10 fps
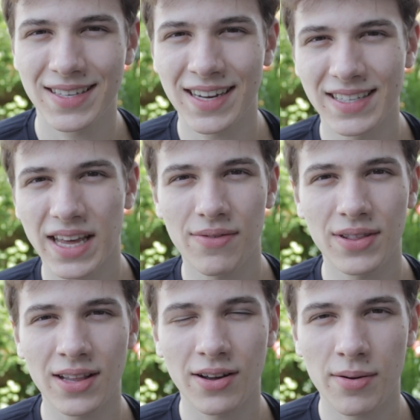sense
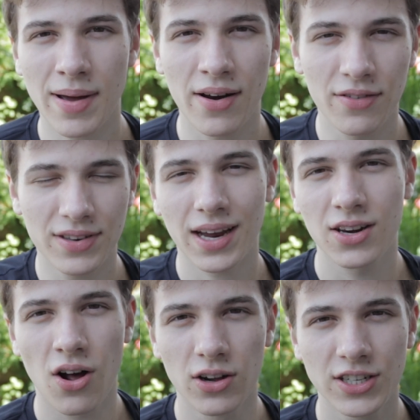given the amount of
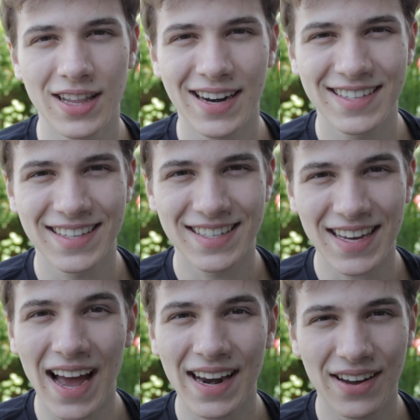technology that is
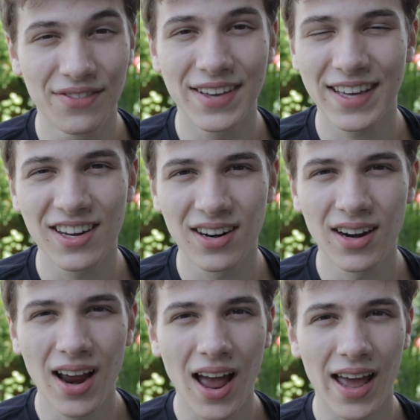inside of
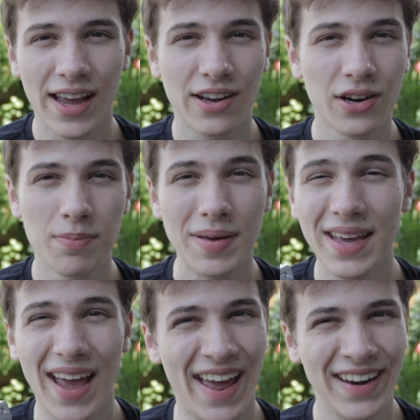here. It couldn't
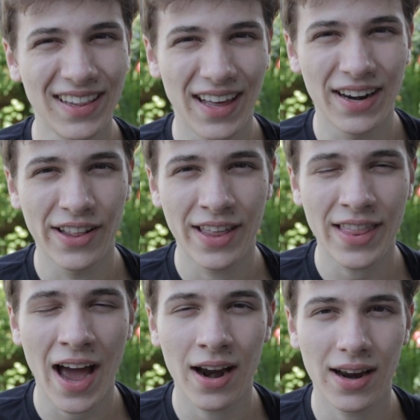be any later than
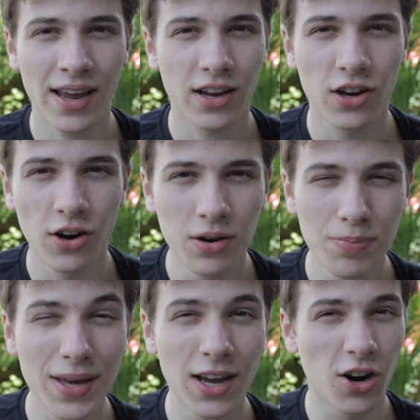that. It could
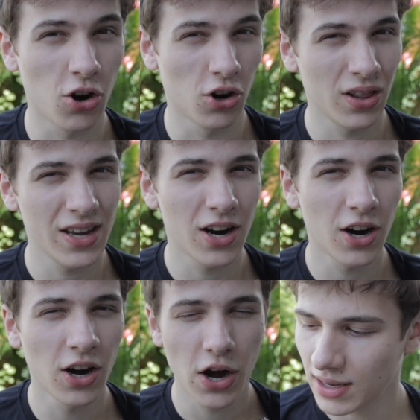be
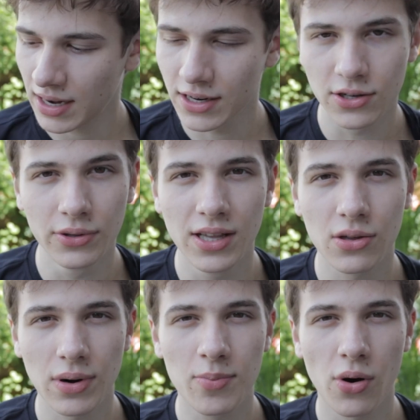earlier. It is only
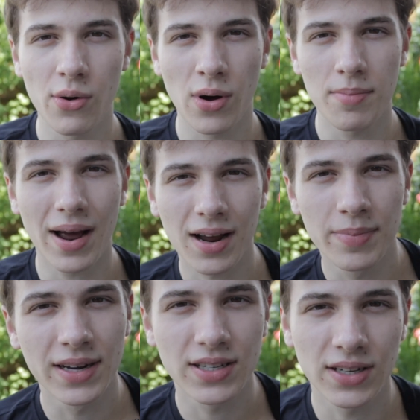3.1
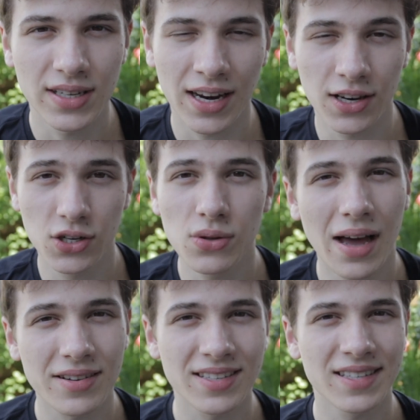megapixels, and in
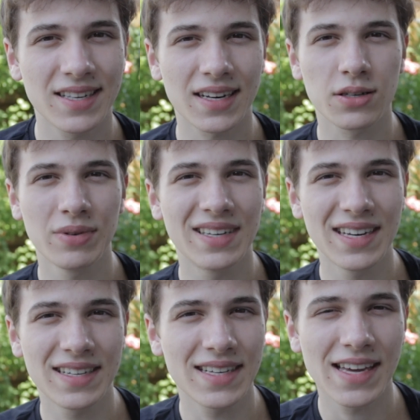2006 we
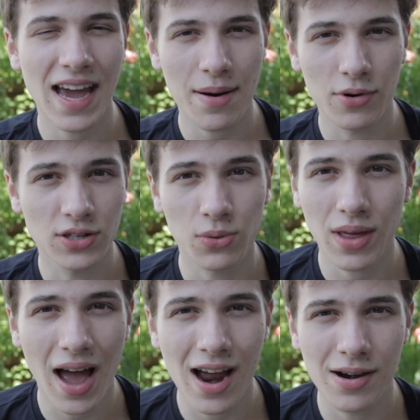did see cameras
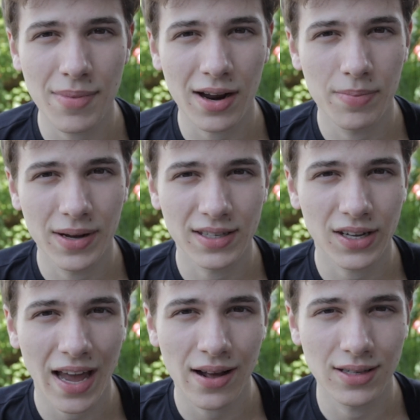with higher
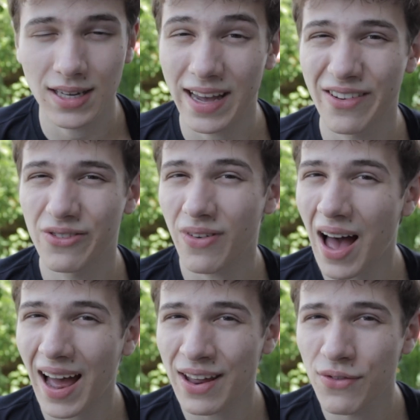megapixel counts like
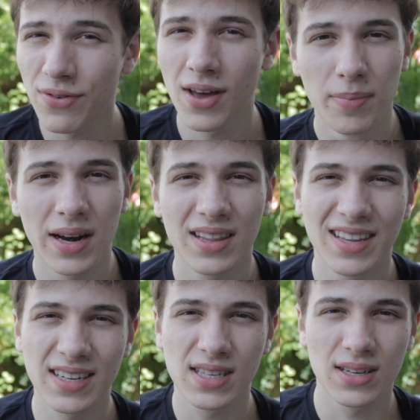5. But
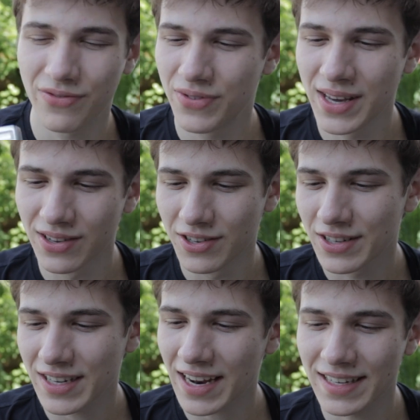this
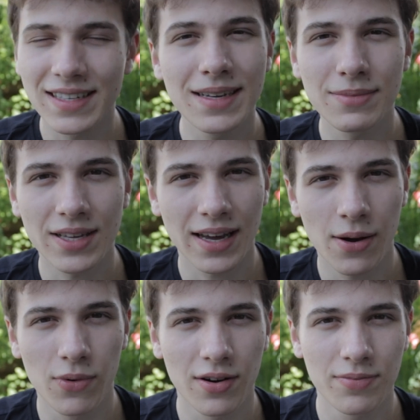feels and seems like
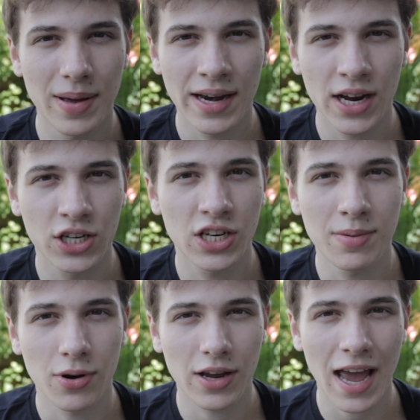it would have been a
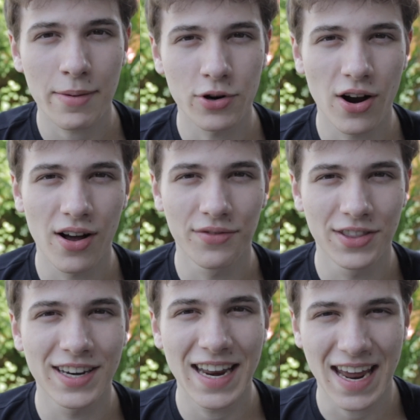cheaper camera of
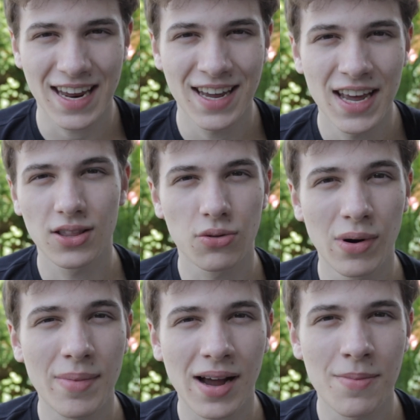the day.
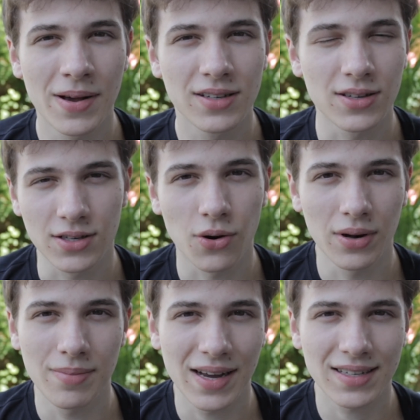3 megapixels
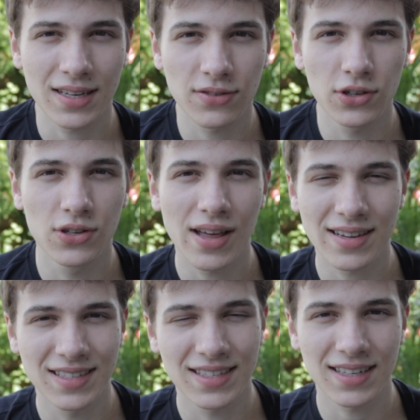totally makes sense for
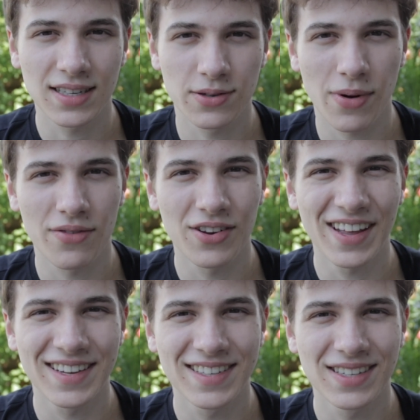2006 as well for
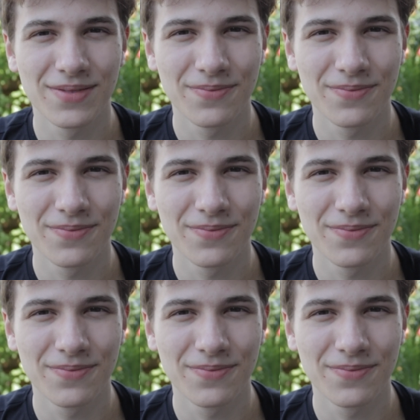this.